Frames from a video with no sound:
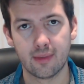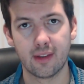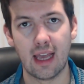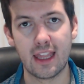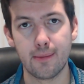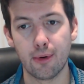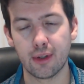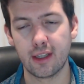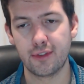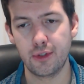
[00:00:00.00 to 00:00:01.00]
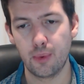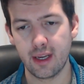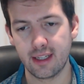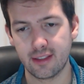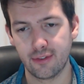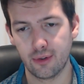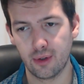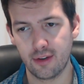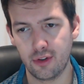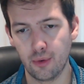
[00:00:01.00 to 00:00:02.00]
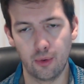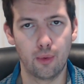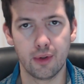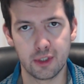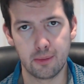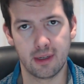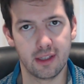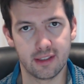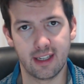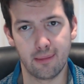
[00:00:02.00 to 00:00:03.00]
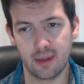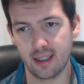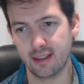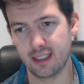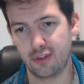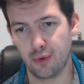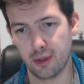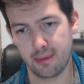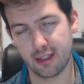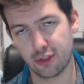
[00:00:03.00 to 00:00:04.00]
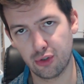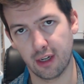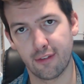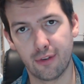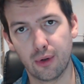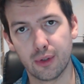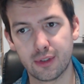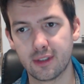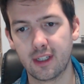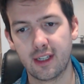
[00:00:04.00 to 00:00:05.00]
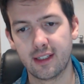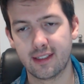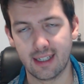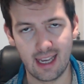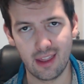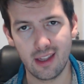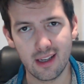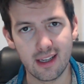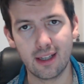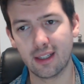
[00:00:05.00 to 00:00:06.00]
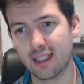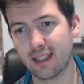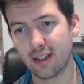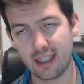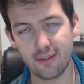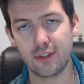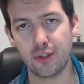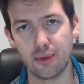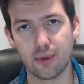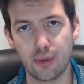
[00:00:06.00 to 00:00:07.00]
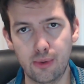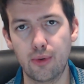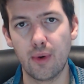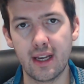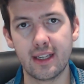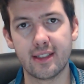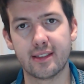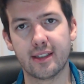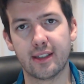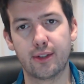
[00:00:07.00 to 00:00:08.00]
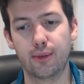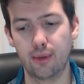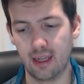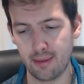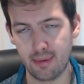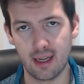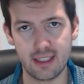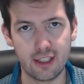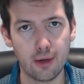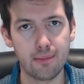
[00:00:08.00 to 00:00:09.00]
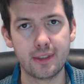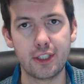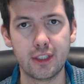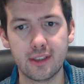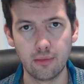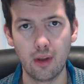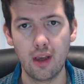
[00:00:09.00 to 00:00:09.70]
And the book gives you ways for if you all want to be in the same guild, if you want to be a strike force together, it gives you cool ways and cool party compositions.